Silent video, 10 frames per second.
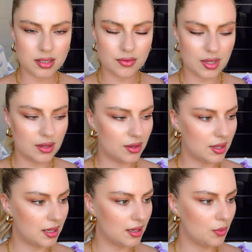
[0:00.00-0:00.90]
The weird
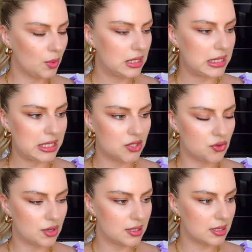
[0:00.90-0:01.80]
thing with this
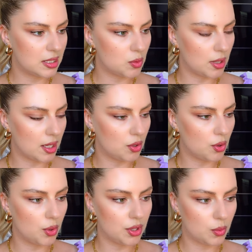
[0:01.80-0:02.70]
dress is when I
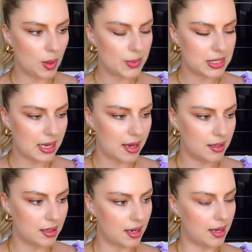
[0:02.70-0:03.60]
go on the
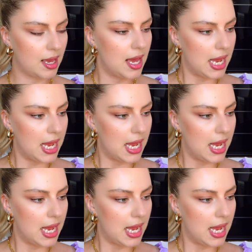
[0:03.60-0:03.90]
website and I